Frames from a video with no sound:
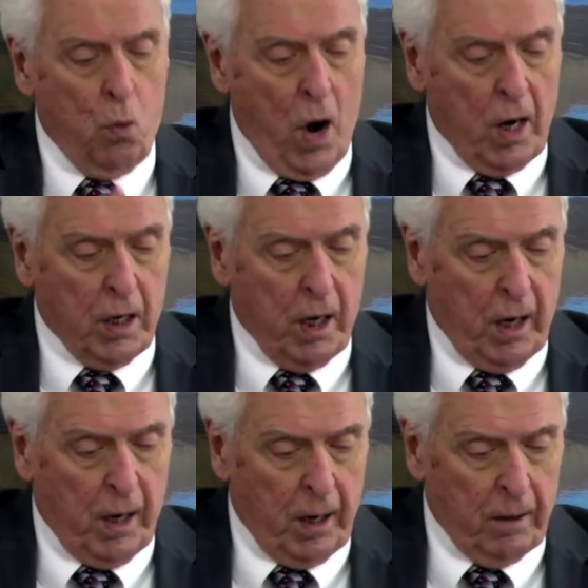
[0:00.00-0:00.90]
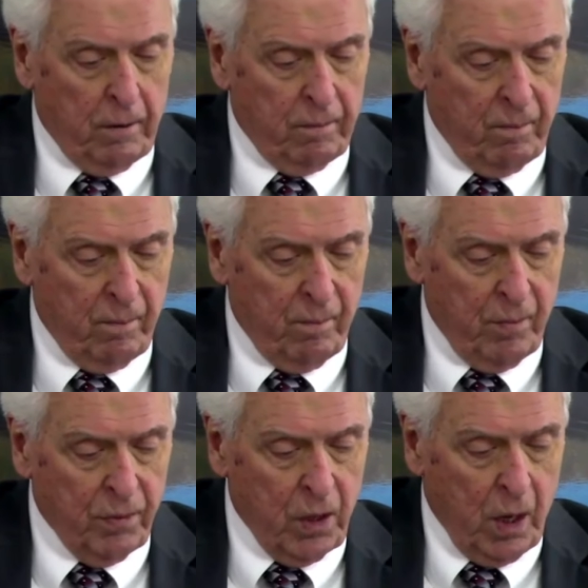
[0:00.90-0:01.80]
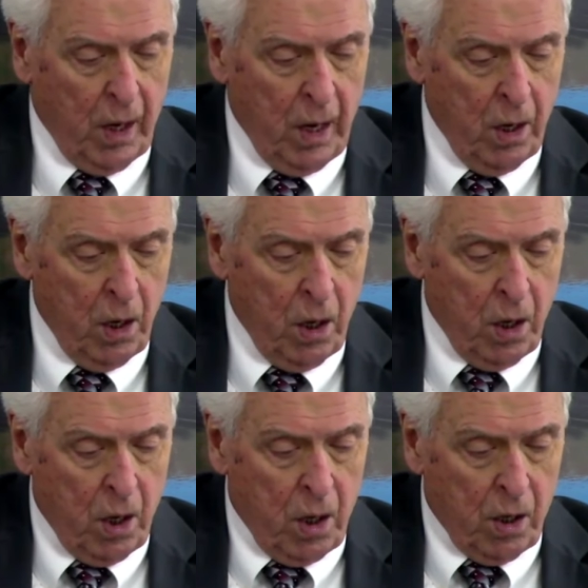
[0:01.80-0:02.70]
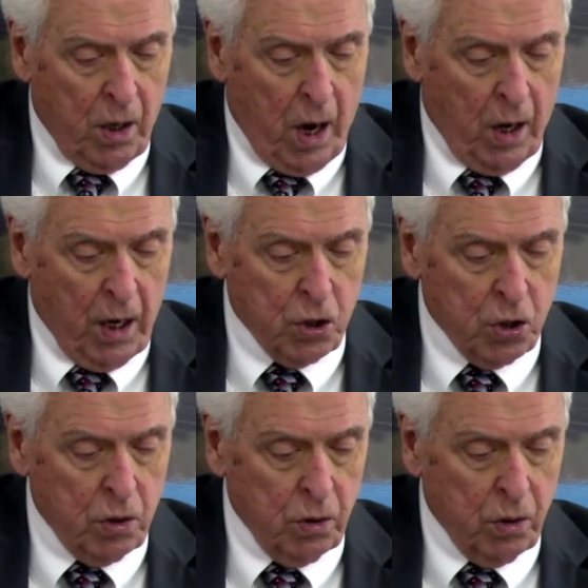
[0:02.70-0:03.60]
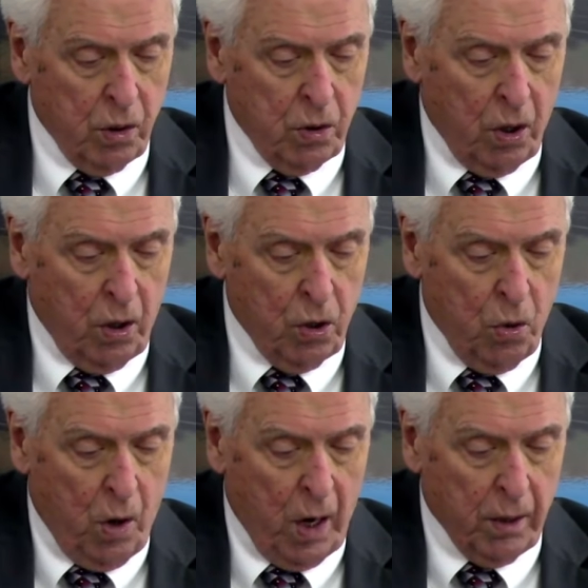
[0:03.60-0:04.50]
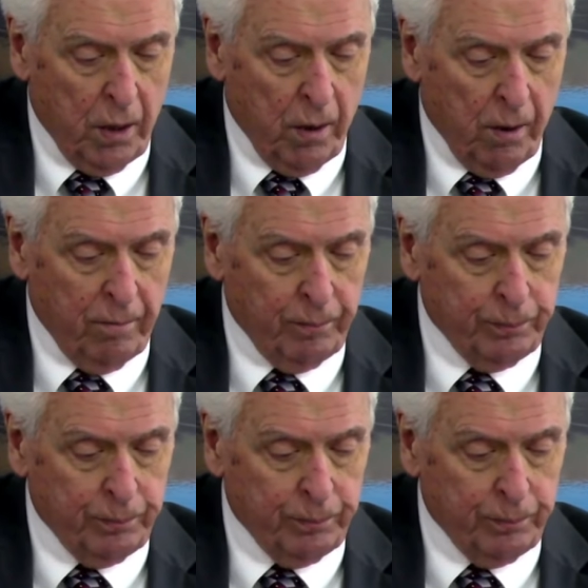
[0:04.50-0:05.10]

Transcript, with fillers: walking in it. Okay? Now let's continue on here.